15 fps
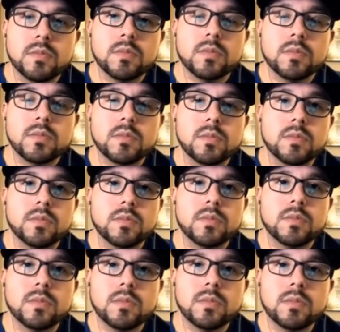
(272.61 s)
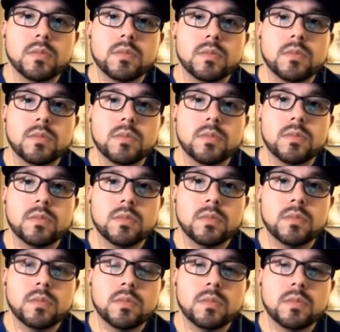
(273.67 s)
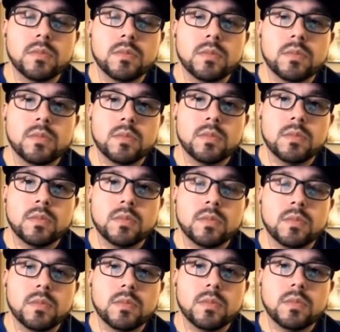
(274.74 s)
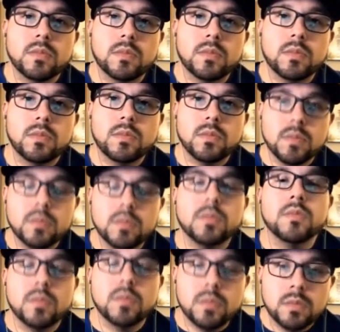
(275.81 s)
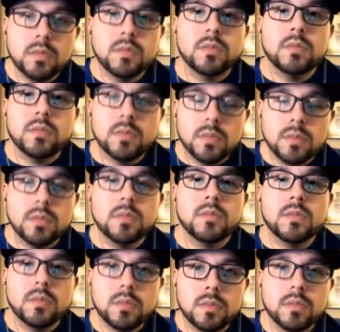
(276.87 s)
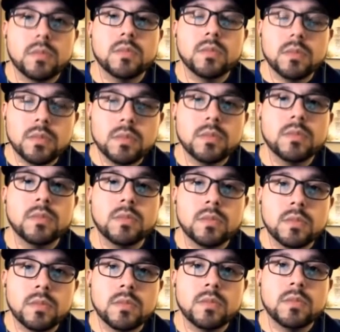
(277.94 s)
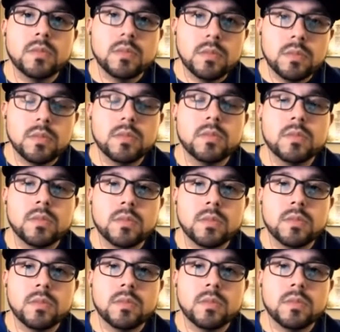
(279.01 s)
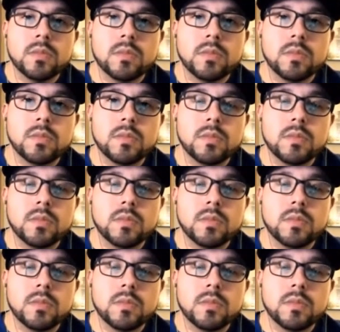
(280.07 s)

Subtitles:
No words are spoken by the person on screen.